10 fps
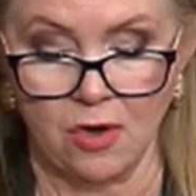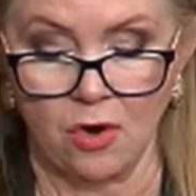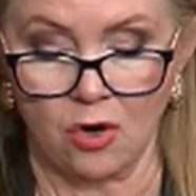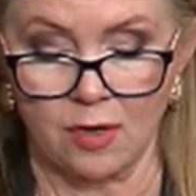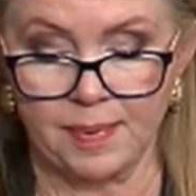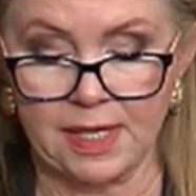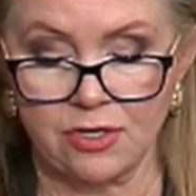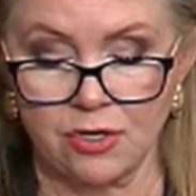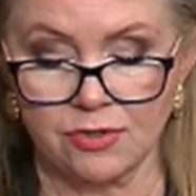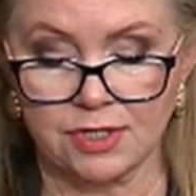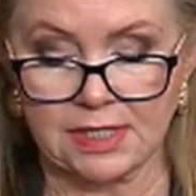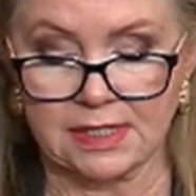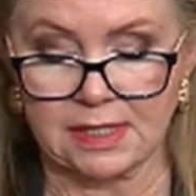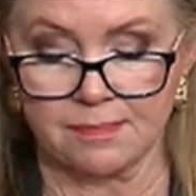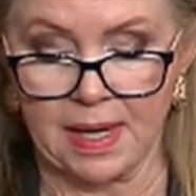or be used
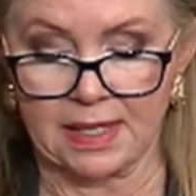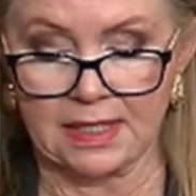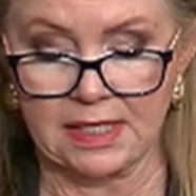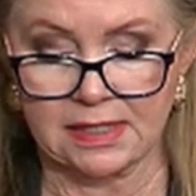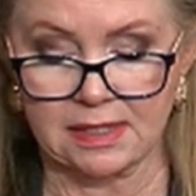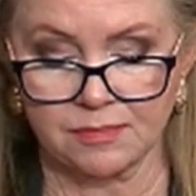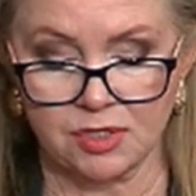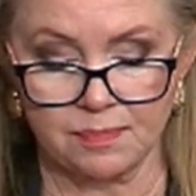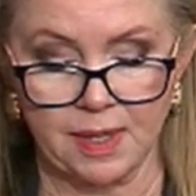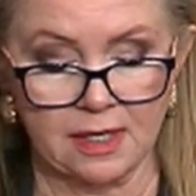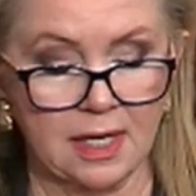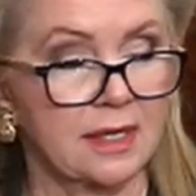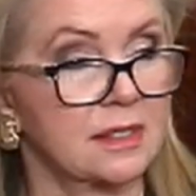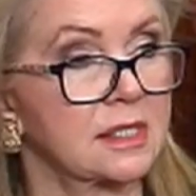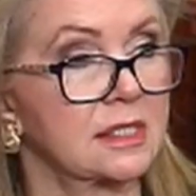as a mechanism to bail
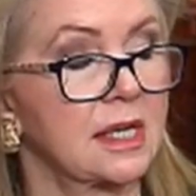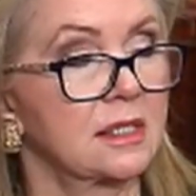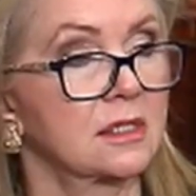out state